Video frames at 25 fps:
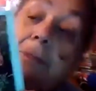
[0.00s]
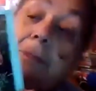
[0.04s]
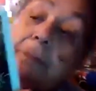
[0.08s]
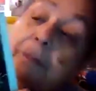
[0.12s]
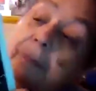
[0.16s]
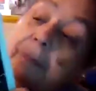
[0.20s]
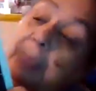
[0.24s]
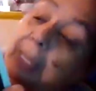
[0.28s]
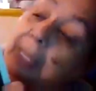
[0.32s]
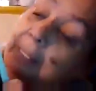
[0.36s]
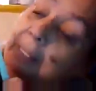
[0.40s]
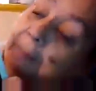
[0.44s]

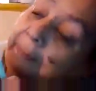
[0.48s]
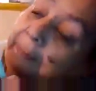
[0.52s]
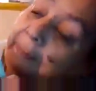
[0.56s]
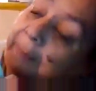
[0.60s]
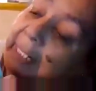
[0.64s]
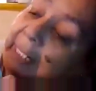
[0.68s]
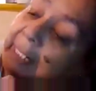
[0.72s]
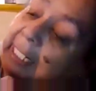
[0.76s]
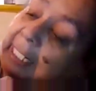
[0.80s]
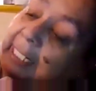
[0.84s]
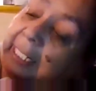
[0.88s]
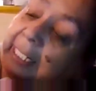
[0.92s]

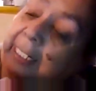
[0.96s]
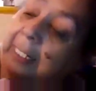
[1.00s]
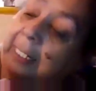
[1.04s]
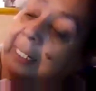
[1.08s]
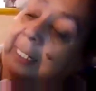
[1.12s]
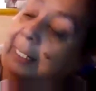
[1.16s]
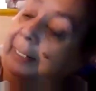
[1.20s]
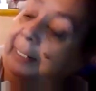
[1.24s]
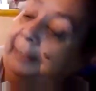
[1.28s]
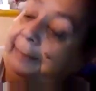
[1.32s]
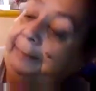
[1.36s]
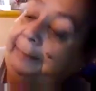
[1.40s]
many
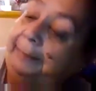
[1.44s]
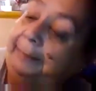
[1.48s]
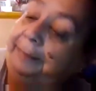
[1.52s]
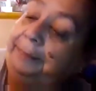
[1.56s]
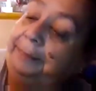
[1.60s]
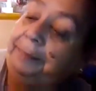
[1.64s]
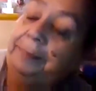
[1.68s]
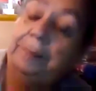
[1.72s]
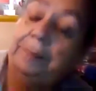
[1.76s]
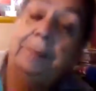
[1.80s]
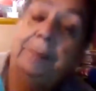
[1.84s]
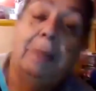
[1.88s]

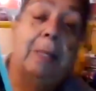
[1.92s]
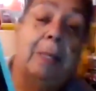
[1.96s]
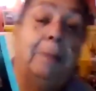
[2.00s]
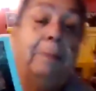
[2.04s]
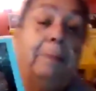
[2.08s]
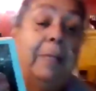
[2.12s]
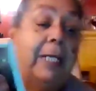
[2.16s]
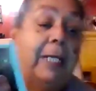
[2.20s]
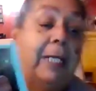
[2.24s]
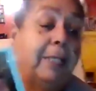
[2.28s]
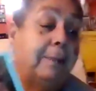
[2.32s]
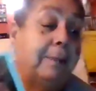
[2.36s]

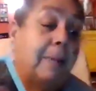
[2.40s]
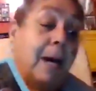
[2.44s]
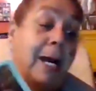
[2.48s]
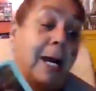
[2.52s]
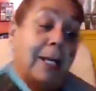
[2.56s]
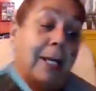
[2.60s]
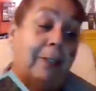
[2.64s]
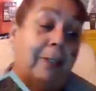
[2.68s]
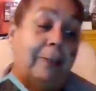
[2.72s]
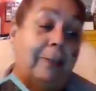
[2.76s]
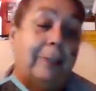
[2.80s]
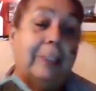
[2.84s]

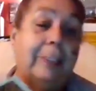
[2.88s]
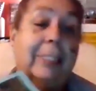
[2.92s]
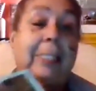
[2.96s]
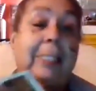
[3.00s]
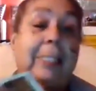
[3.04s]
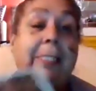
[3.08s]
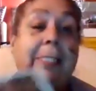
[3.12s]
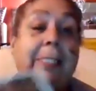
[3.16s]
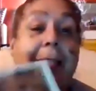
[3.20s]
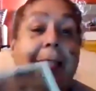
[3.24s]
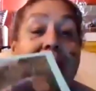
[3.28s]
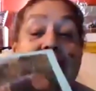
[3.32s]
miles. And
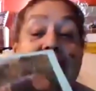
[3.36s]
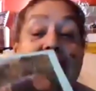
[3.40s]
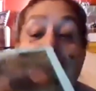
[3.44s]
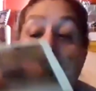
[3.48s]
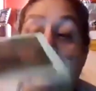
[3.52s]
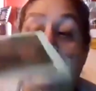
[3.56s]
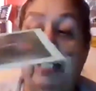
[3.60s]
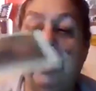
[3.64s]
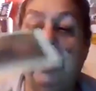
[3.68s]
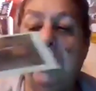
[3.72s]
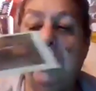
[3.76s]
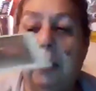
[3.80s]
sometimes we
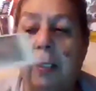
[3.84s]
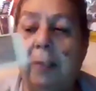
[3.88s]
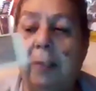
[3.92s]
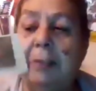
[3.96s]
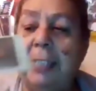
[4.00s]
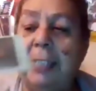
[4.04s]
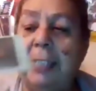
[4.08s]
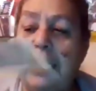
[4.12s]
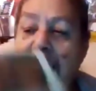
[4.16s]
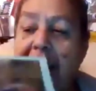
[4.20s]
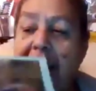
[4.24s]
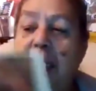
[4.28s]
could go
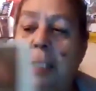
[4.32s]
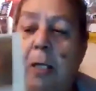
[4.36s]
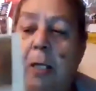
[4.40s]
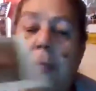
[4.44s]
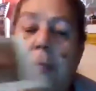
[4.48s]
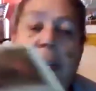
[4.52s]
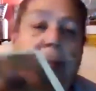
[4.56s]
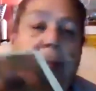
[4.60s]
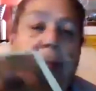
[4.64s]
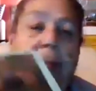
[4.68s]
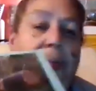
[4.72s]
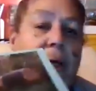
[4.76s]
just along the
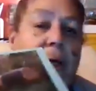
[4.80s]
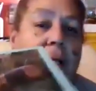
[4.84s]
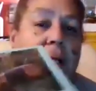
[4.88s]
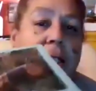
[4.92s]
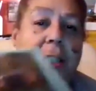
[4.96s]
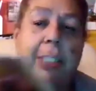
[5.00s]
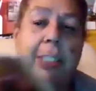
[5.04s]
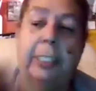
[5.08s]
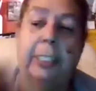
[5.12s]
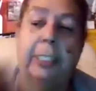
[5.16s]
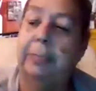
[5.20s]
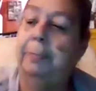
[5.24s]

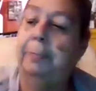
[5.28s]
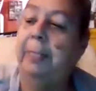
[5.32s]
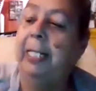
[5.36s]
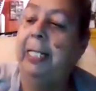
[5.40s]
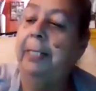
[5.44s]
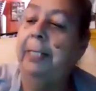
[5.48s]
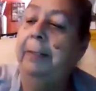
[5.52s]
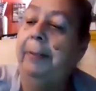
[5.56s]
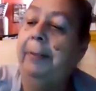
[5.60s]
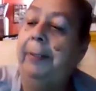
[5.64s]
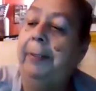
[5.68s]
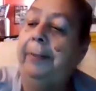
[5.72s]
marshes, but
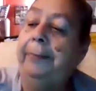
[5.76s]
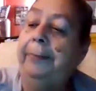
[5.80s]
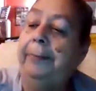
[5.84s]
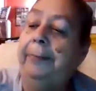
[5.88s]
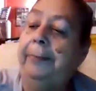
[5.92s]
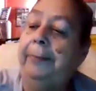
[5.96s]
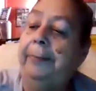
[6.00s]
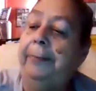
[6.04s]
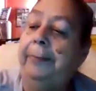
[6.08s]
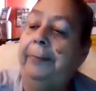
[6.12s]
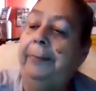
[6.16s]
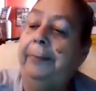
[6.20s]

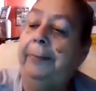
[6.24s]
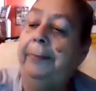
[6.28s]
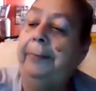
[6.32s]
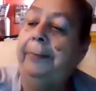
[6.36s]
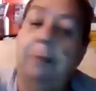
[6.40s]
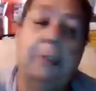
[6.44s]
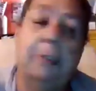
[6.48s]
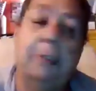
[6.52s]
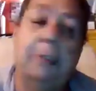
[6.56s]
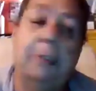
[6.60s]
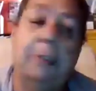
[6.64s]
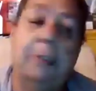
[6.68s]
it
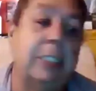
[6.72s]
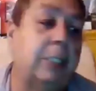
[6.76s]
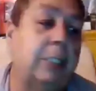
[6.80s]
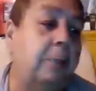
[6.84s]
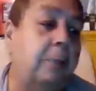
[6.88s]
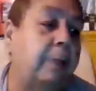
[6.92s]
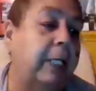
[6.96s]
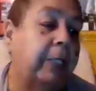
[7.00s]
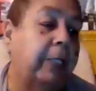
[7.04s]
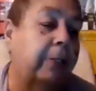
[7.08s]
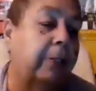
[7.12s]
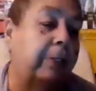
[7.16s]
was
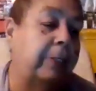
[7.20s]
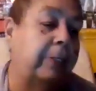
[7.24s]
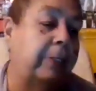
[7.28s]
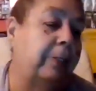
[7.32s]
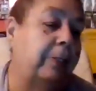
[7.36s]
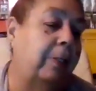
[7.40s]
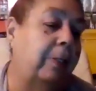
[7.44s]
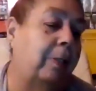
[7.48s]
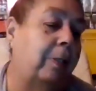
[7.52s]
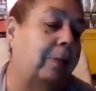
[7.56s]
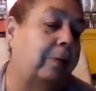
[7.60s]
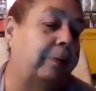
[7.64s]
quicker to
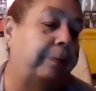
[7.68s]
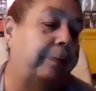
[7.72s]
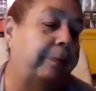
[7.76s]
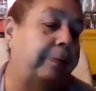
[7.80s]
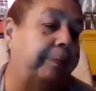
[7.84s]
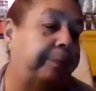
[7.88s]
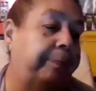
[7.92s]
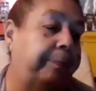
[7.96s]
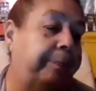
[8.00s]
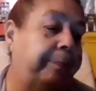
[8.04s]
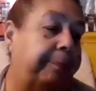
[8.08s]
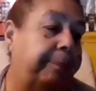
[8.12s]
go
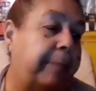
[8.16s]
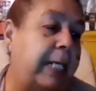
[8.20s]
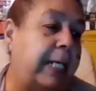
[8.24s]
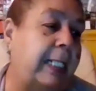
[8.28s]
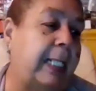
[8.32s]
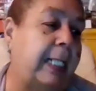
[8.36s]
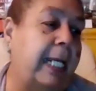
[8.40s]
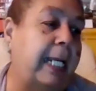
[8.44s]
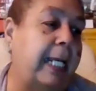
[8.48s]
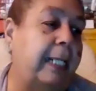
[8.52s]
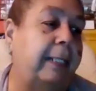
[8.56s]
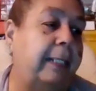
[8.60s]
by
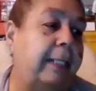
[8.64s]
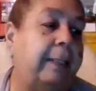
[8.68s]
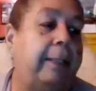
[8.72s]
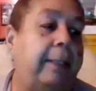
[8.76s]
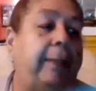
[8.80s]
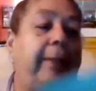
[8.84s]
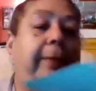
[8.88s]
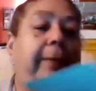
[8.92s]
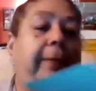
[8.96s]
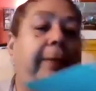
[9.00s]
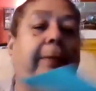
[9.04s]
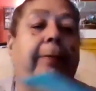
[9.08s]
land.
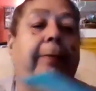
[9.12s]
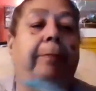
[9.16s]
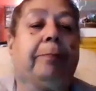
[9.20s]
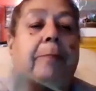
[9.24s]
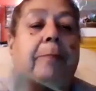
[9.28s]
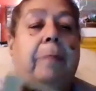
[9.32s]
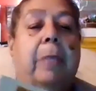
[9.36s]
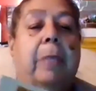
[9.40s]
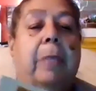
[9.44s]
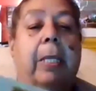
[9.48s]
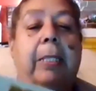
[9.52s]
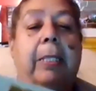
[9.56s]

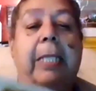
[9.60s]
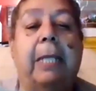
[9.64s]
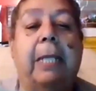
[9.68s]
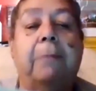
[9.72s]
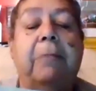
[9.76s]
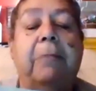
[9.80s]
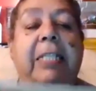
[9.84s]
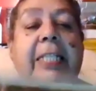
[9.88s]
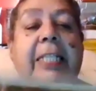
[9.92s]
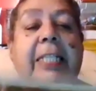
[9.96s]
Then we started